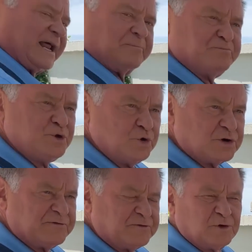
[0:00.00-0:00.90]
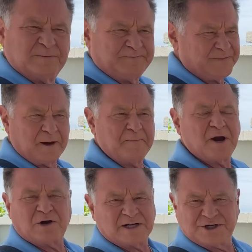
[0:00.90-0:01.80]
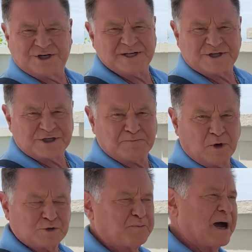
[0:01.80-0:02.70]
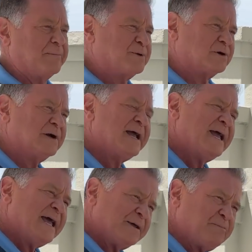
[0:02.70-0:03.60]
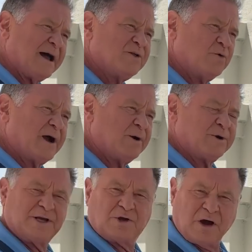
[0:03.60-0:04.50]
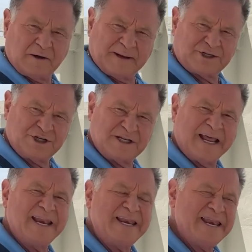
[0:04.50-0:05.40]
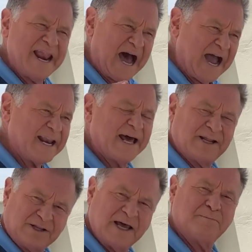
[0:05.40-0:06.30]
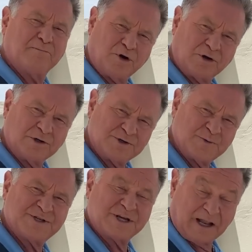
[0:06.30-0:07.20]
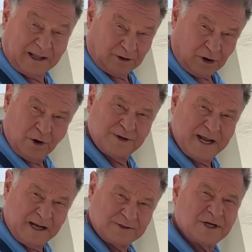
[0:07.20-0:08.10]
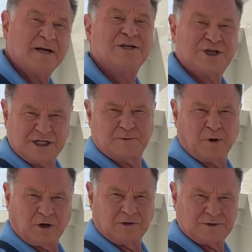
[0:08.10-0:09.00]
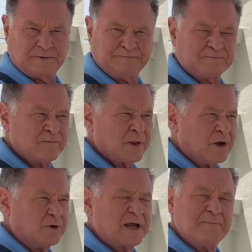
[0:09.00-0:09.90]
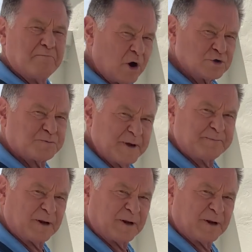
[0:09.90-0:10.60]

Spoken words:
a beautiful, American cheese is the most popular. And by the way, when you talk about cheese, 9 out of 10 burgers we sell at our hoedowns, cheeseburgers. Okay, most people